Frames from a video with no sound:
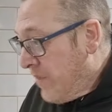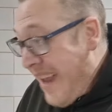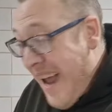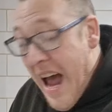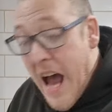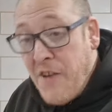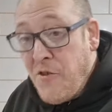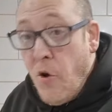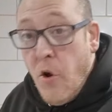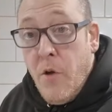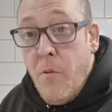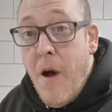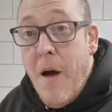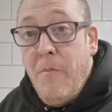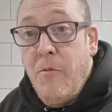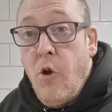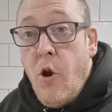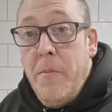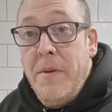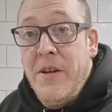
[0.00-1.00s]
I don't know what I'm
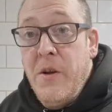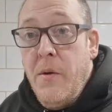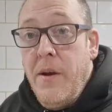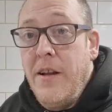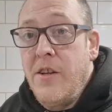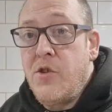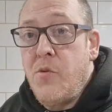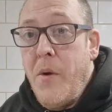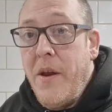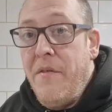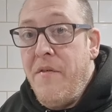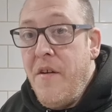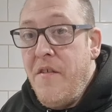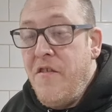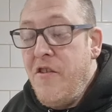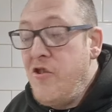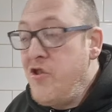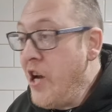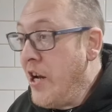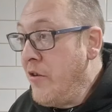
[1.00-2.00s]
going to be doing on 25th
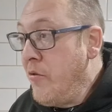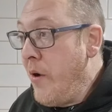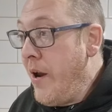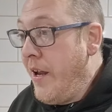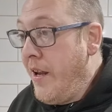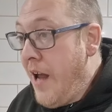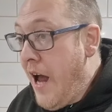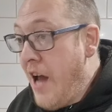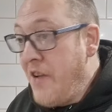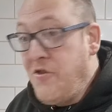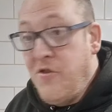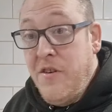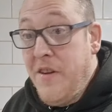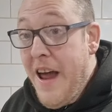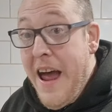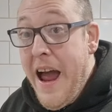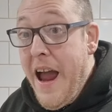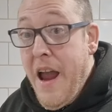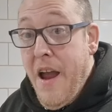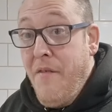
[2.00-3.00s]
of January.
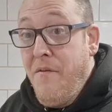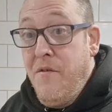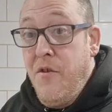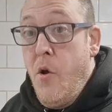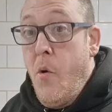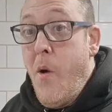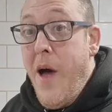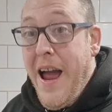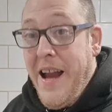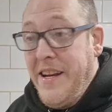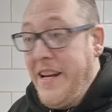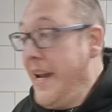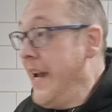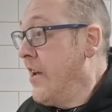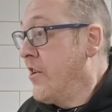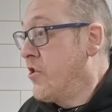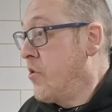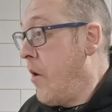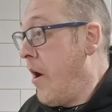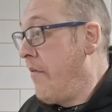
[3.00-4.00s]
I have no idea,
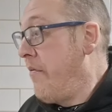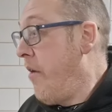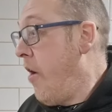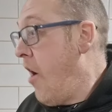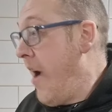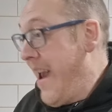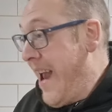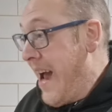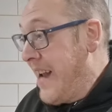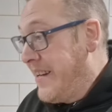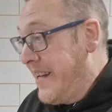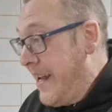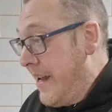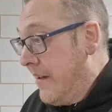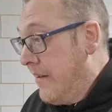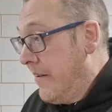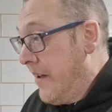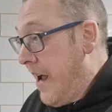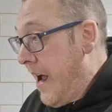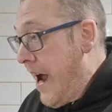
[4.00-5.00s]
so I thought I had
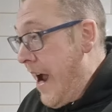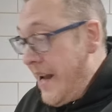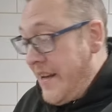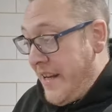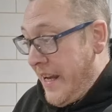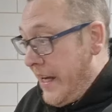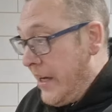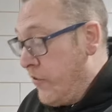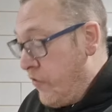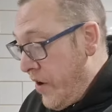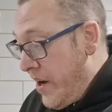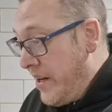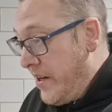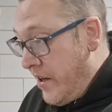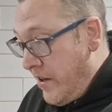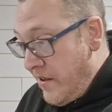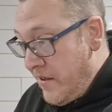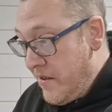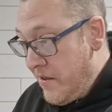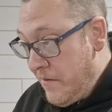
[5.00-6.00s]
it. add the
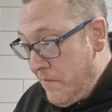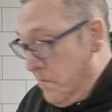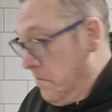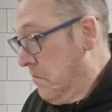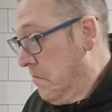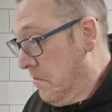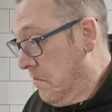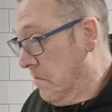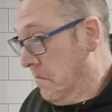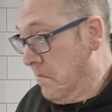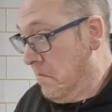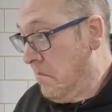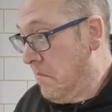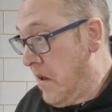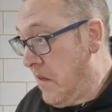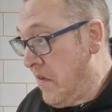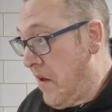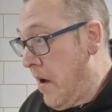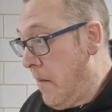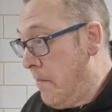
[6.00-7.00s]
ingredients.
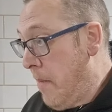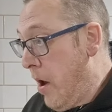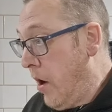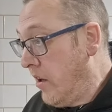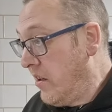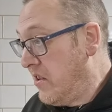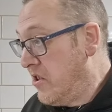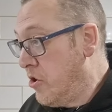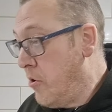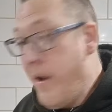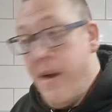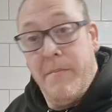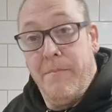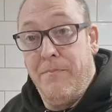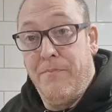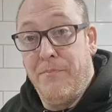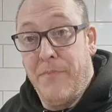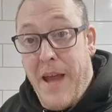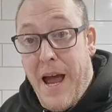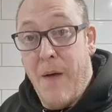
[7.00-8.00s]
I thought, bollocks to it.
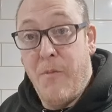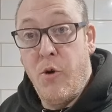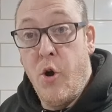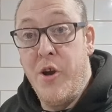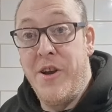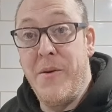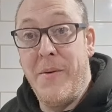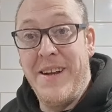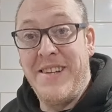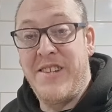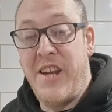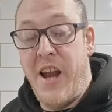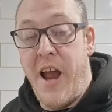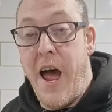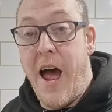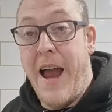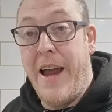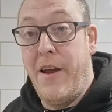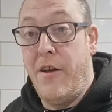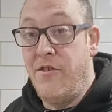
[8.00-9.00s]
I'm going to do it
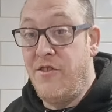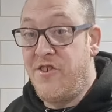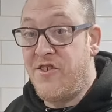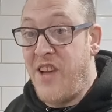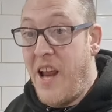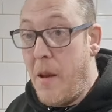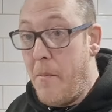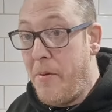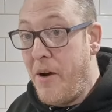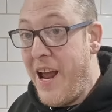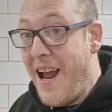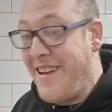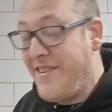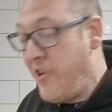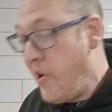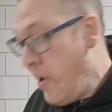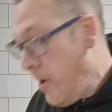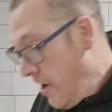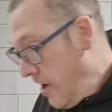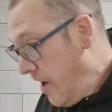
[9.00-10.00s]
tonight and celebrate
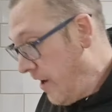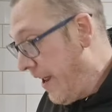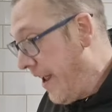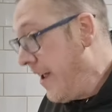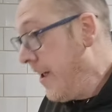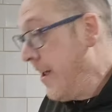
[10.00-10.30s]
it early.